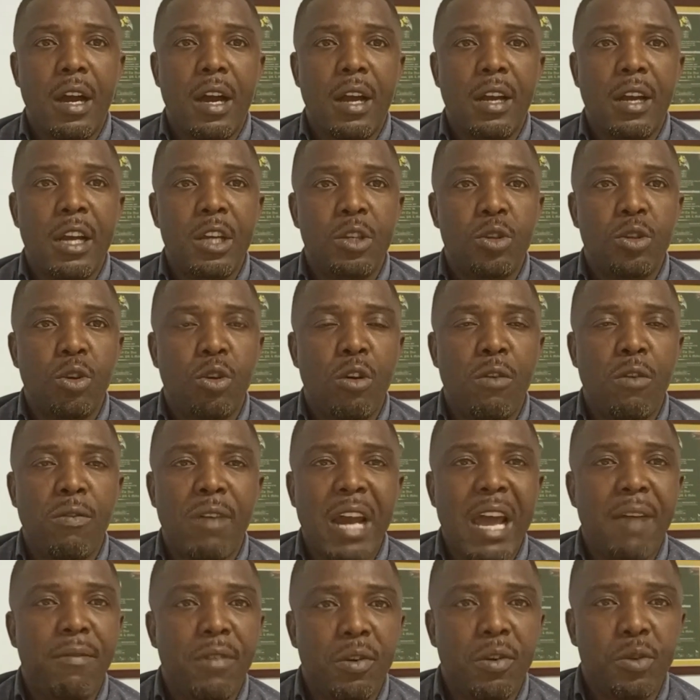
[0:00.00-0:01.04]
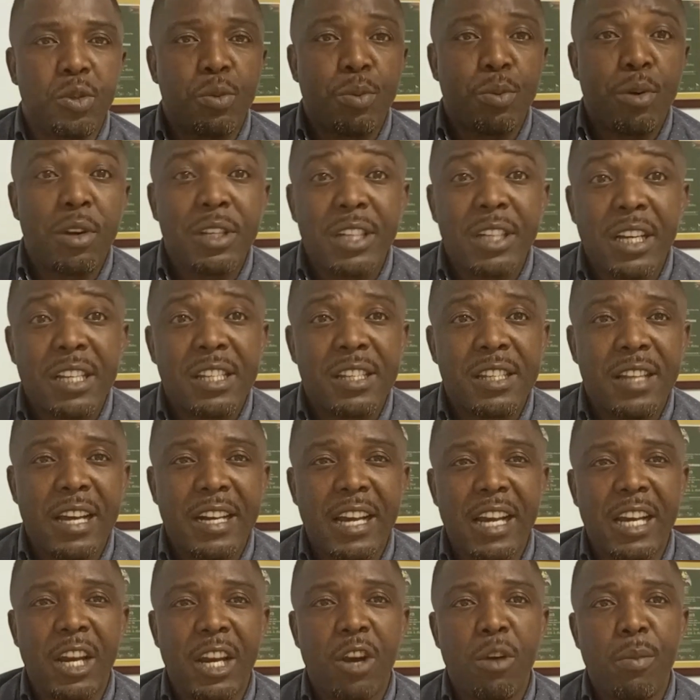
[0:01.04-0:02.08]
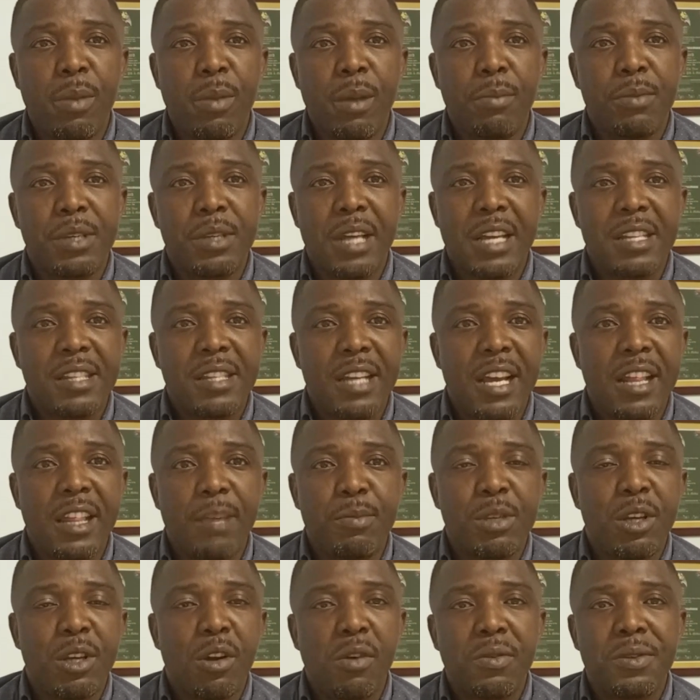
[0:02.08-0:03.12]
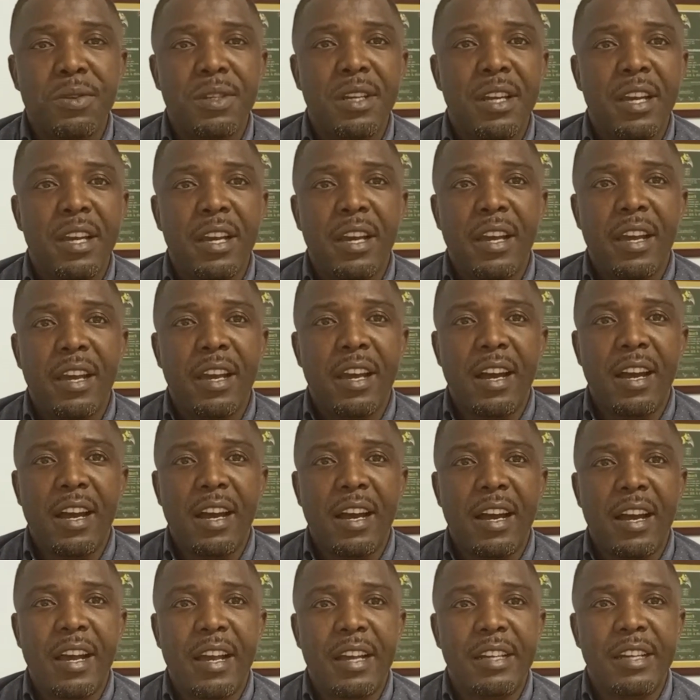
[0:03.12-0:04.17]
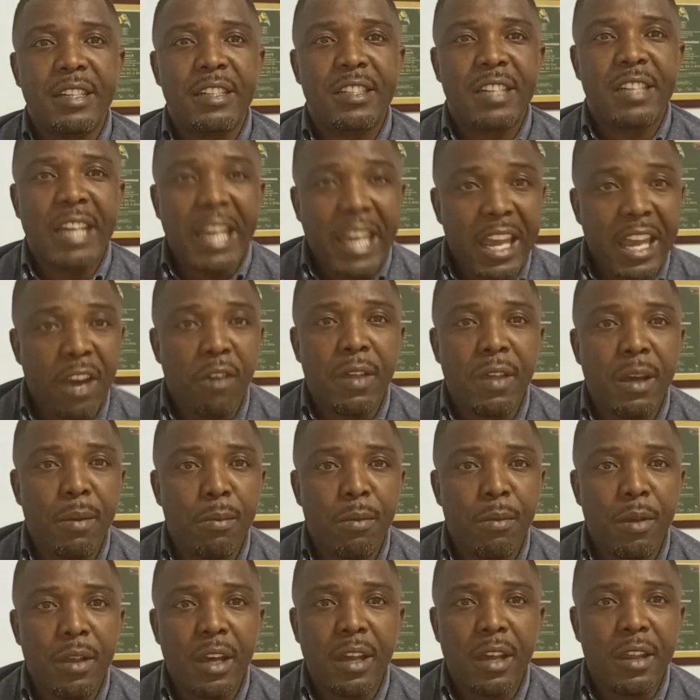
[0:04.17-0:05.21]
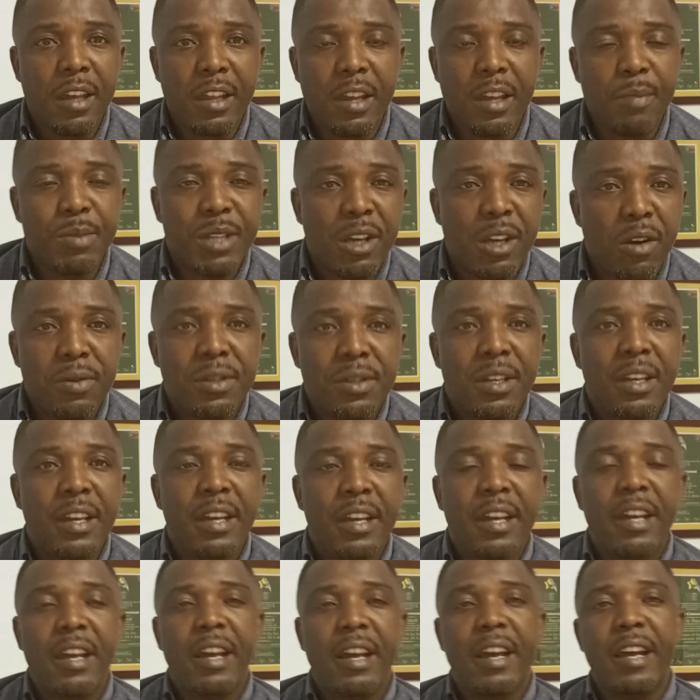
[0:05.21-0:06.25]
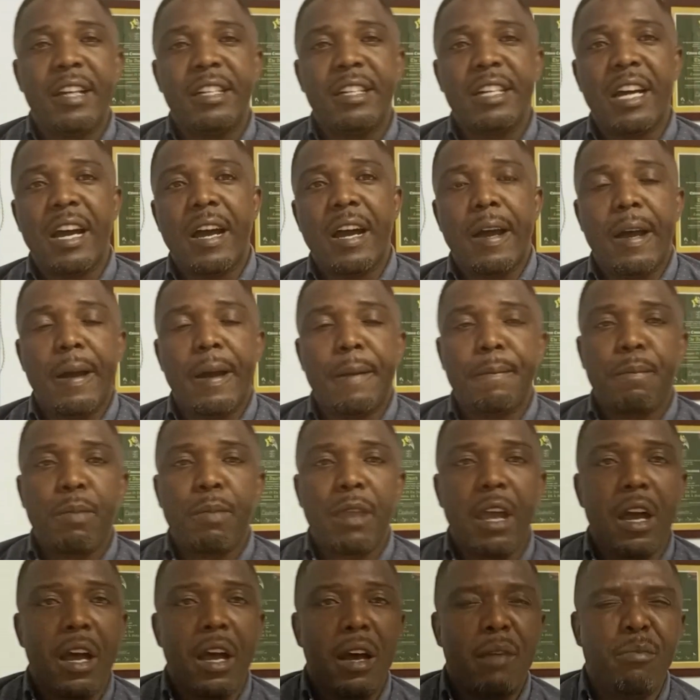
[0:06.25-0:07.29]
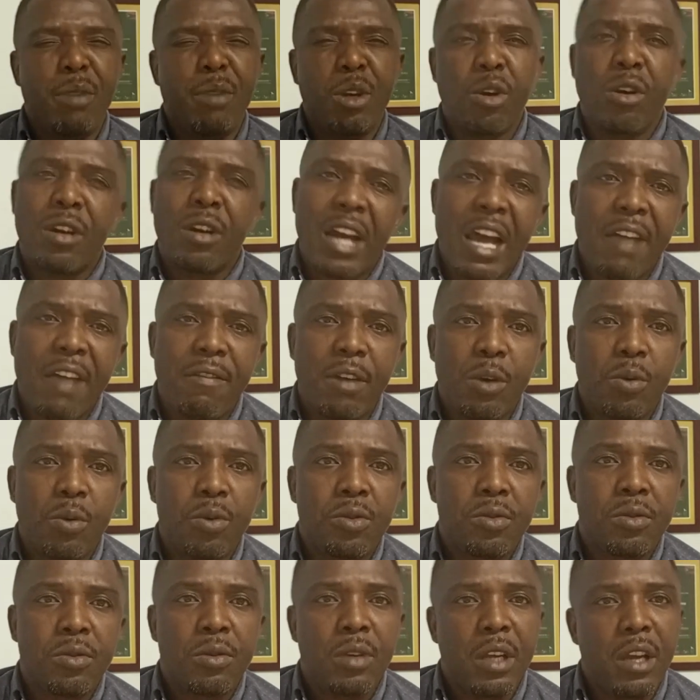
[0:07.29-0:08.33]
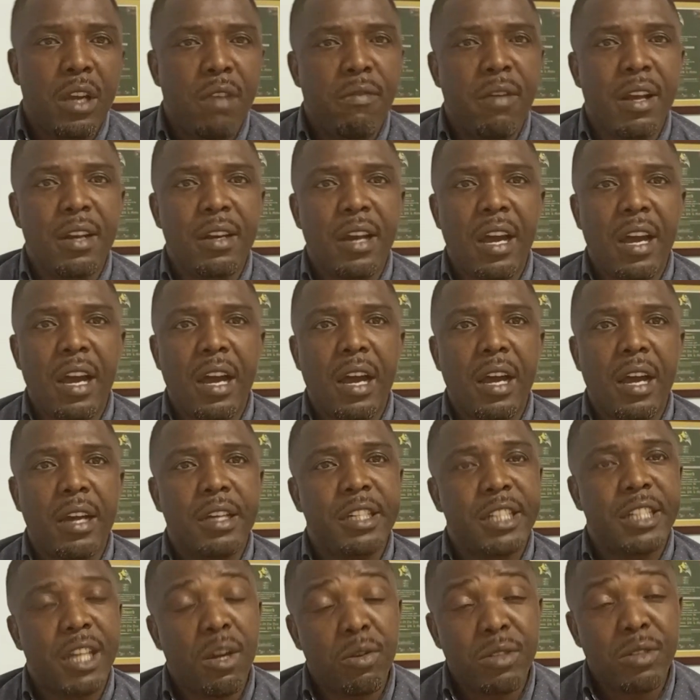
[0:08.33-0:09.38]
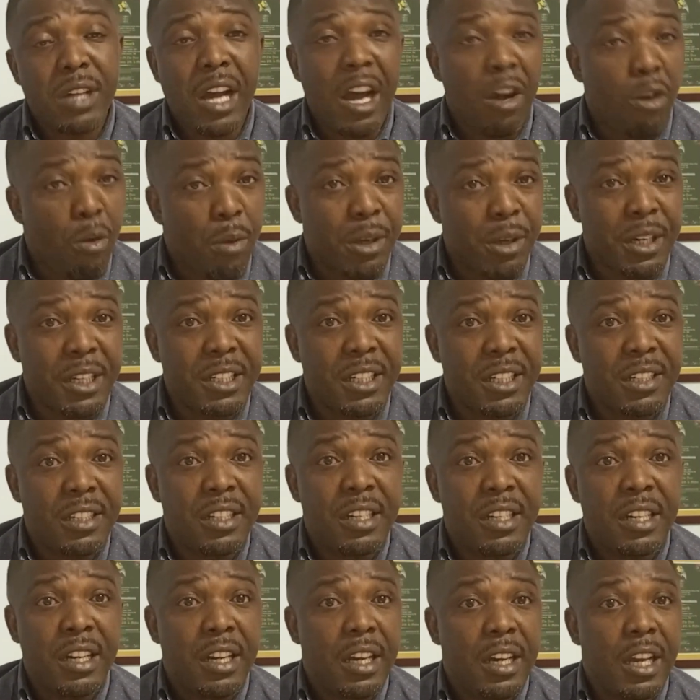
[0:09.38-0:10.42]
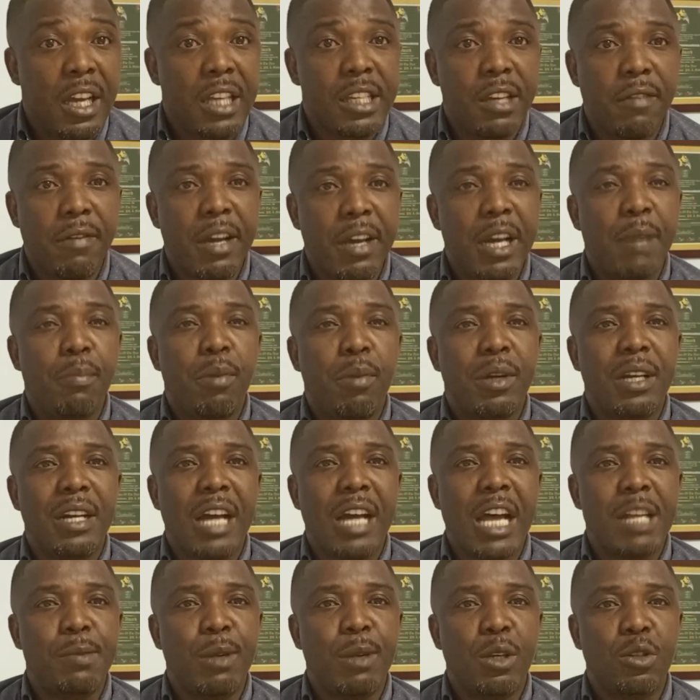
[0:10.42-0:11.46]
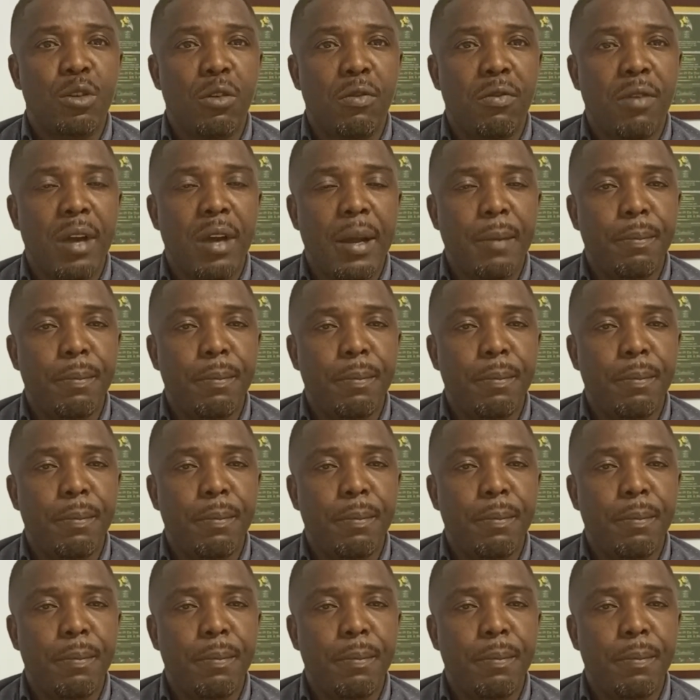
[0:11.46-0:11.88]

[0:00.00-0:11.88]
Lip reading: Let's talk of livelihoods projects that can help them sustain themselves and take care of themselves. And beyond livelihoods, even shelter accommodation is a very important aspect of